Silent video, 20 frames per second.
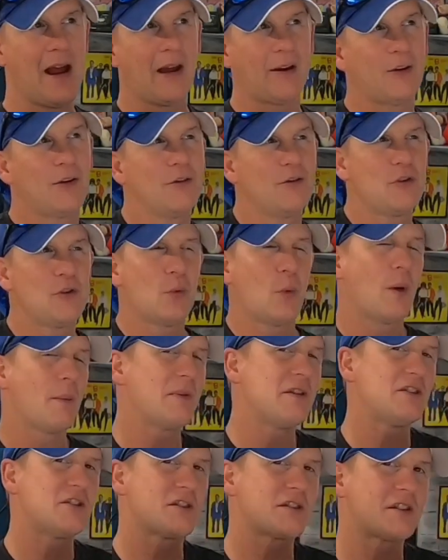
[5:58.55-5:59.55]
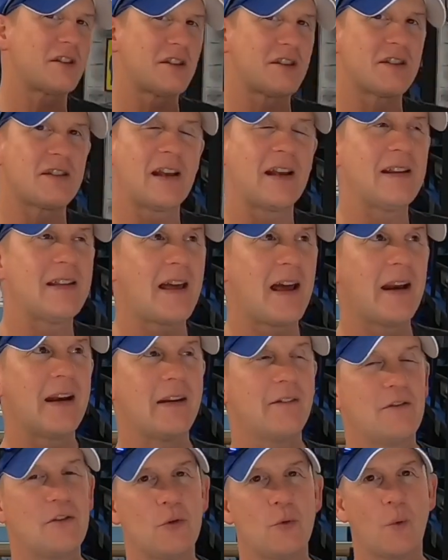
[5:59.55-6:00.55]
I don't know if you want me just to say
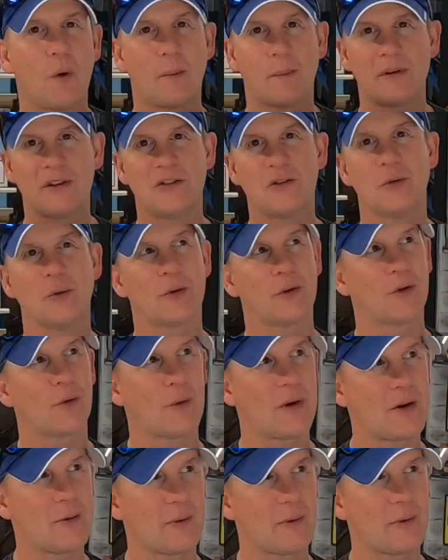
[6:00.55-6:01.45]
that, if you want me to agree